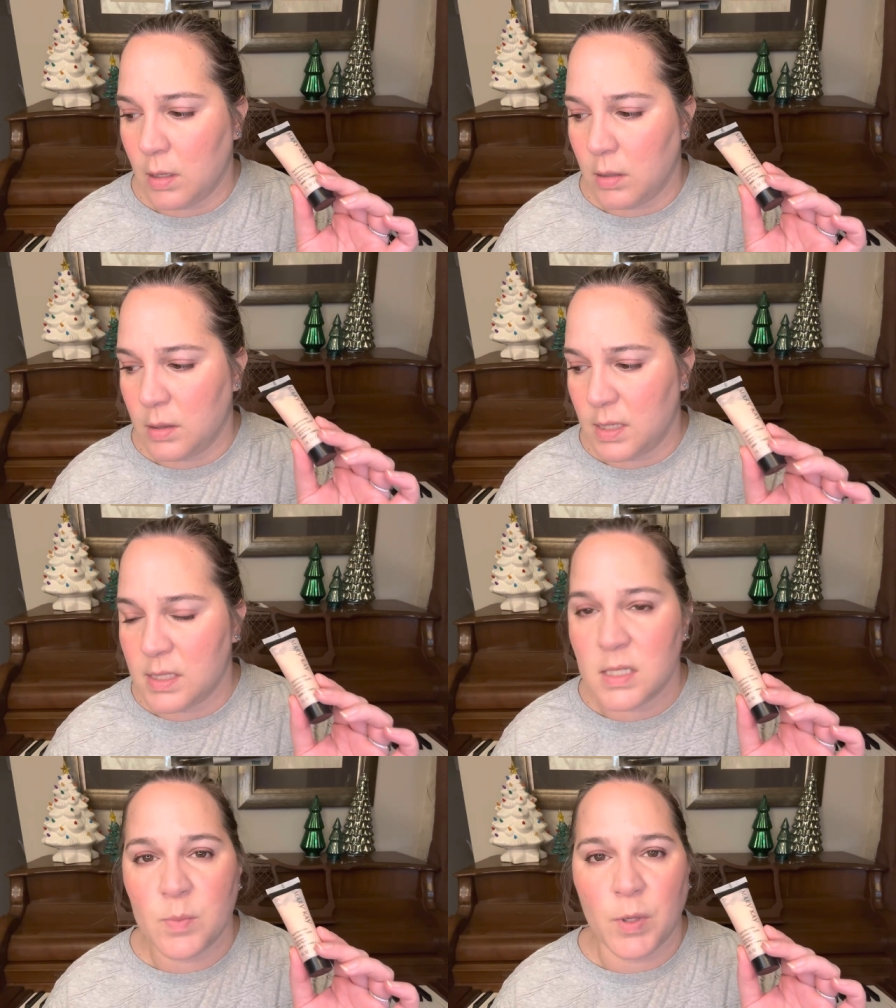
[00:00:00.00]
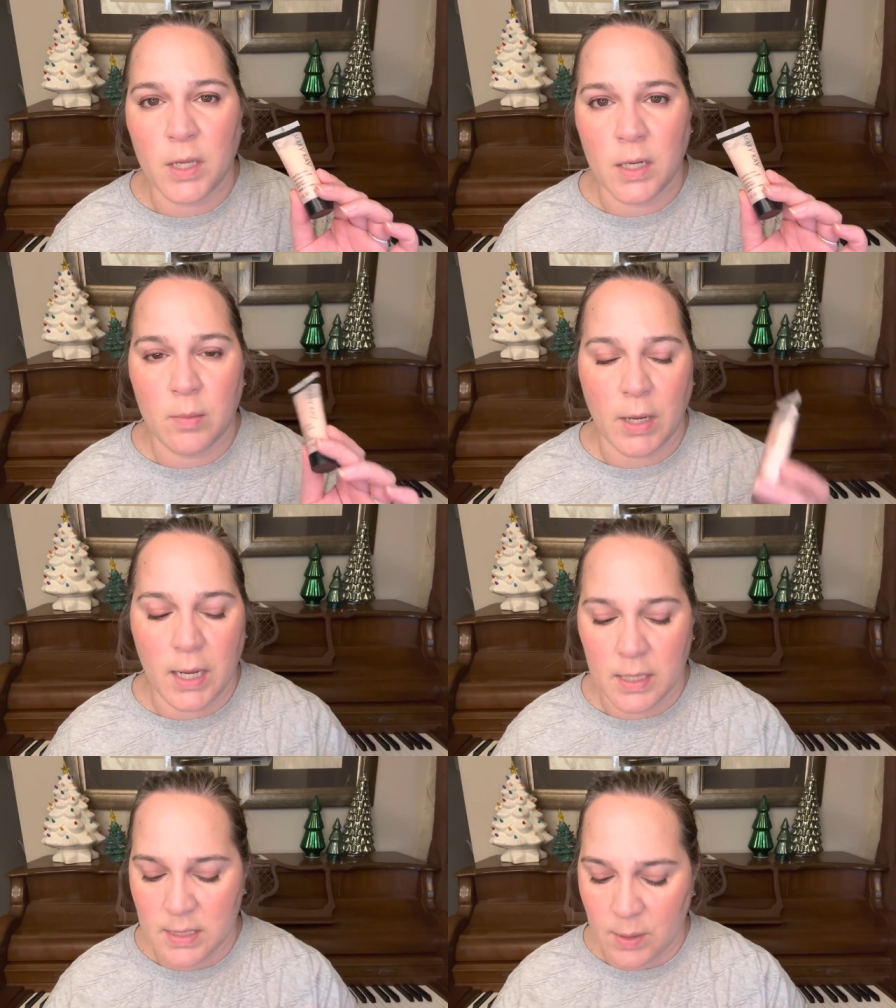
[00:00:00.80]
this has been in my
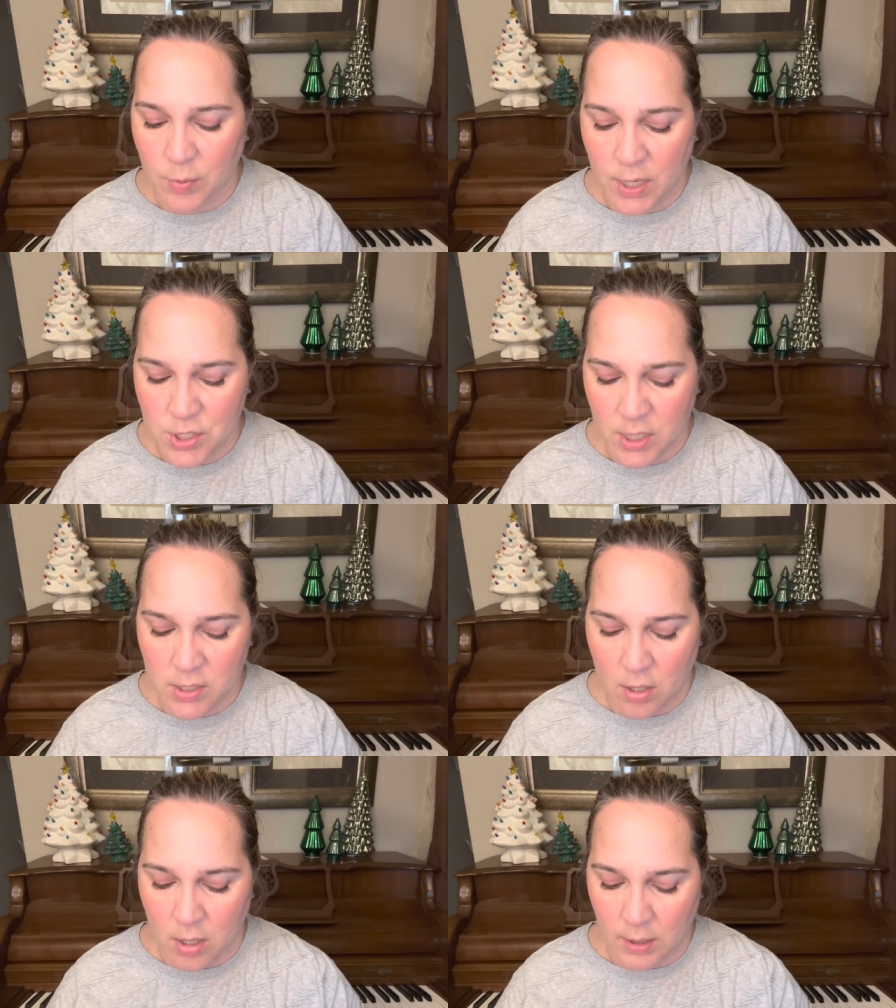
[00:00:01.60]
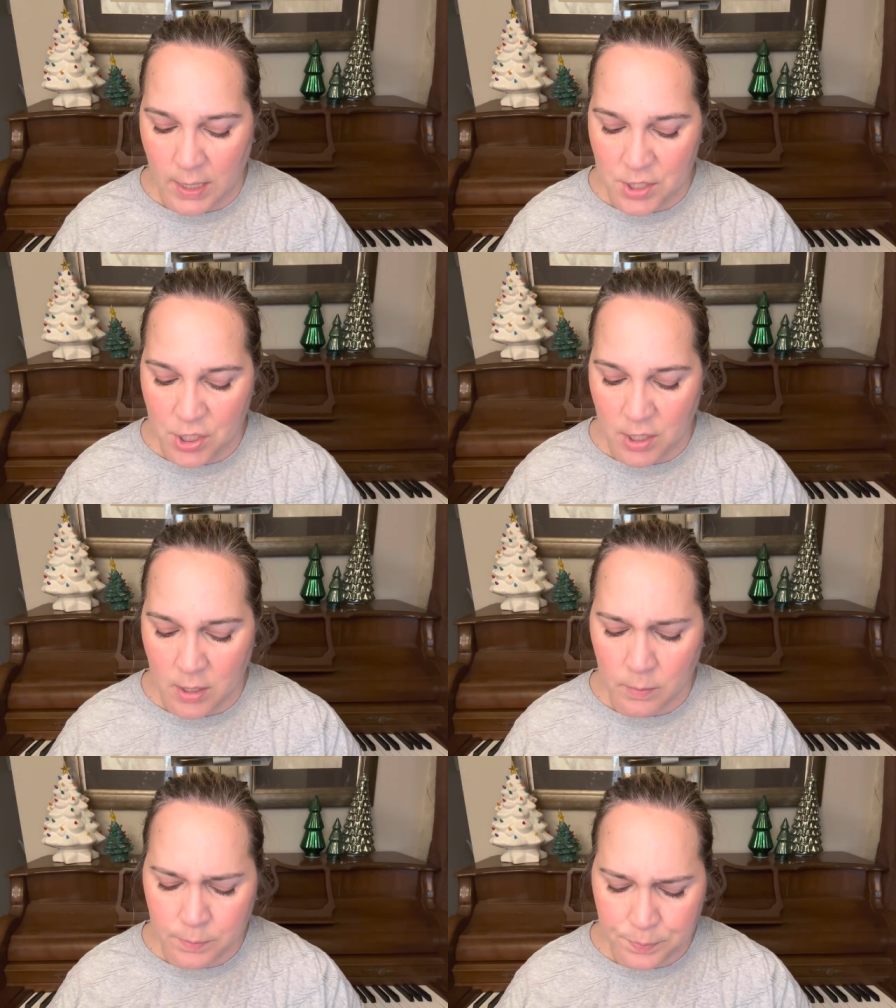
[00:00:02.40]
A to Z project all last year.